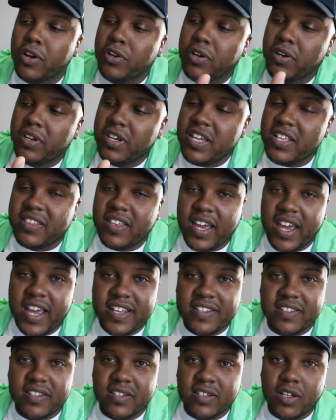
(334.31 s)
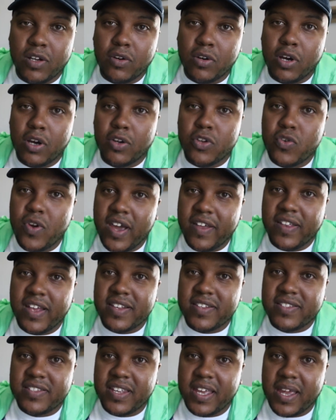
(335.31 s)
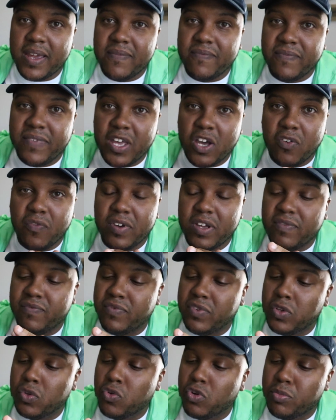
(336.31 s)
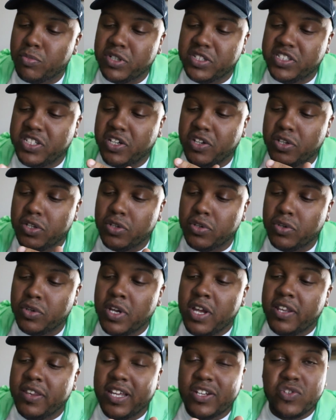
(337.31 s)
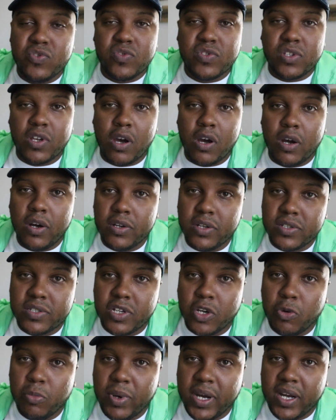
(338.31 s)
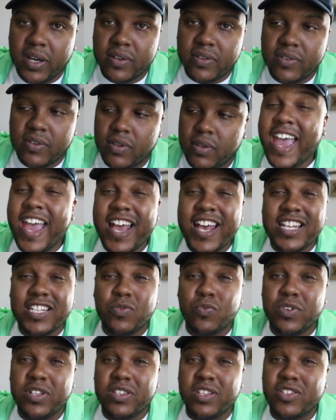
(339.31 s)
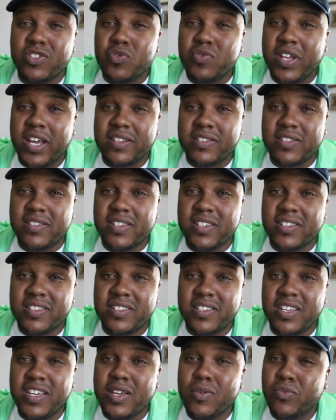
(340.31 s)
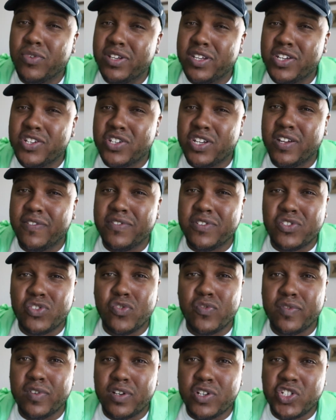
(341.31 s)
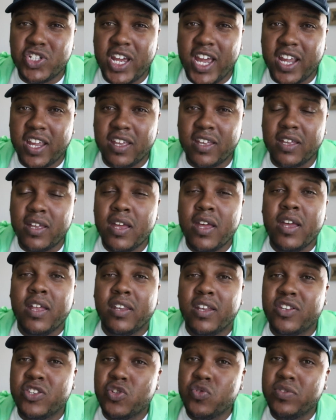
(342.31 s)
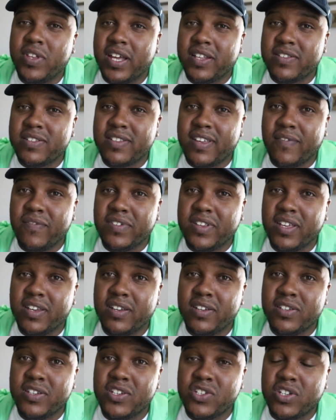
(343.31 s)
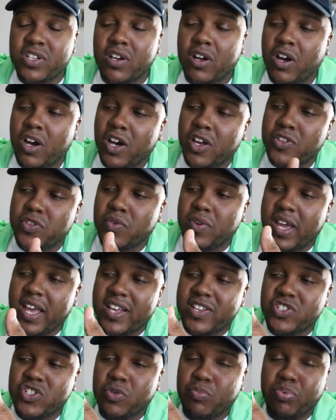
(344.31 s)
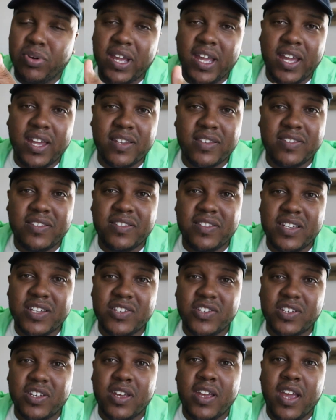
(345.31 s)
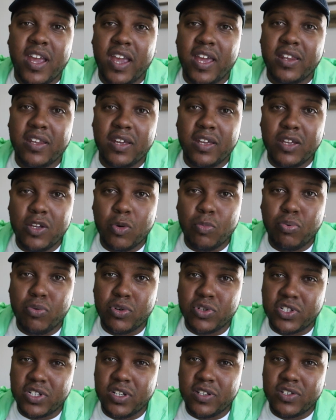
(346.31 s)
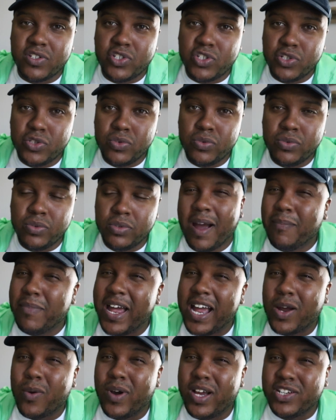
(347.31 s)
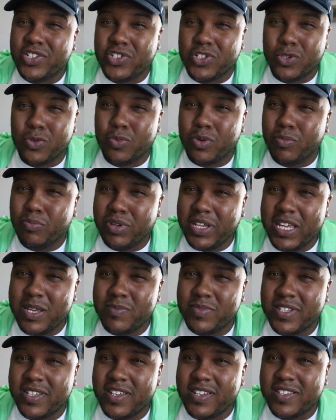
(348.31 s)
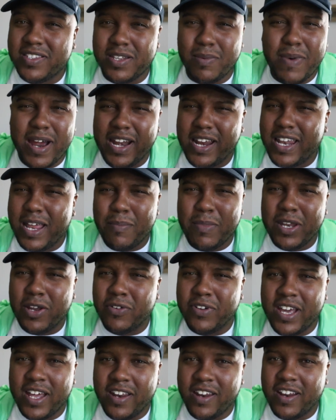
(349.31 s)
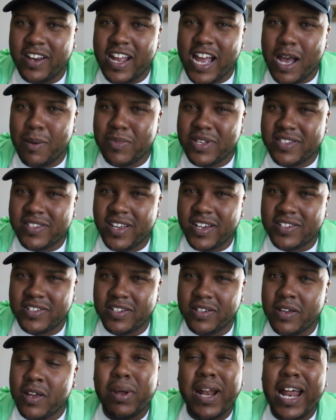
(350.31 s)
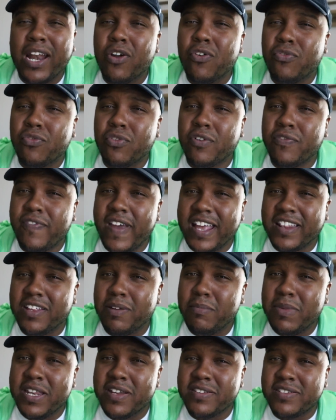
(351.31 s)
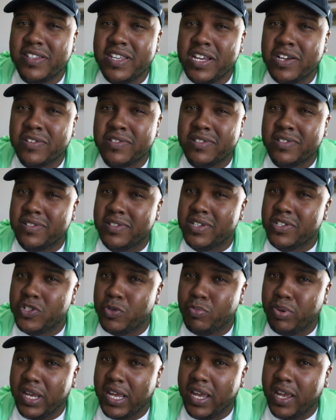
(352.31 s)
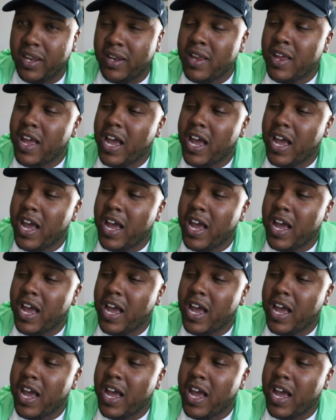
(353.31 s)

Underneath the ASICS logo, you have that same velvet velour material that you saw on your toe box. As with the 2016 rendition of the souvenir jacket, the 2017 edition also has Japan stitched in the heel portion of the shoe. I'm not quite sure where Beams is. Somebody let me know down in the comment section, but I know for a fact that Mita Sneakers is in Japan.